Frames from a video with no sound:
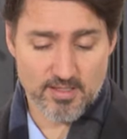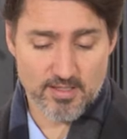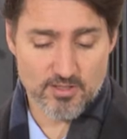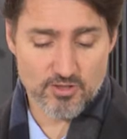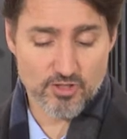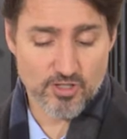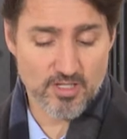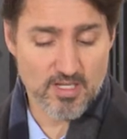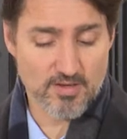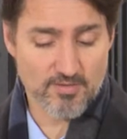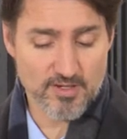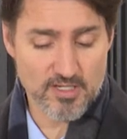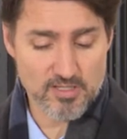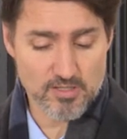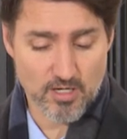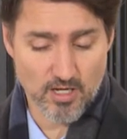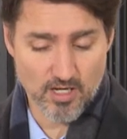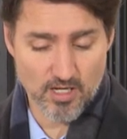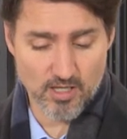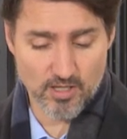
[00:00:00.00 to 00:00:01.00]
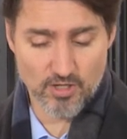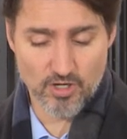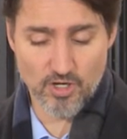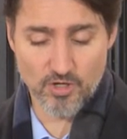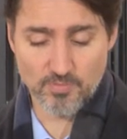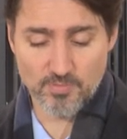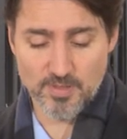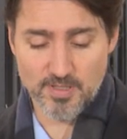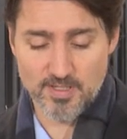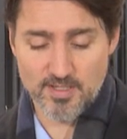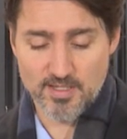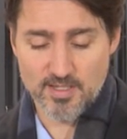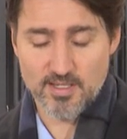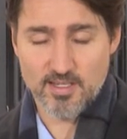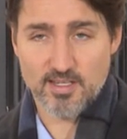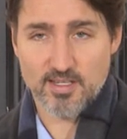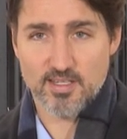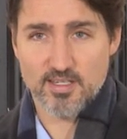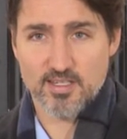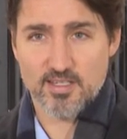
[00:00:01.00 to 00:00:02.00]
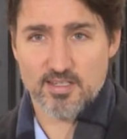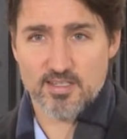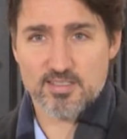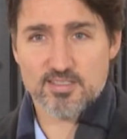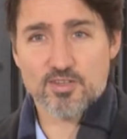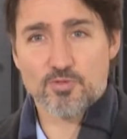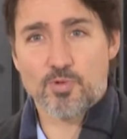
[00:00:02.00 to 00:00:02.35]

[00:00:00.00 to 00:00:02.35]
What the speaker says: that should give us all hope is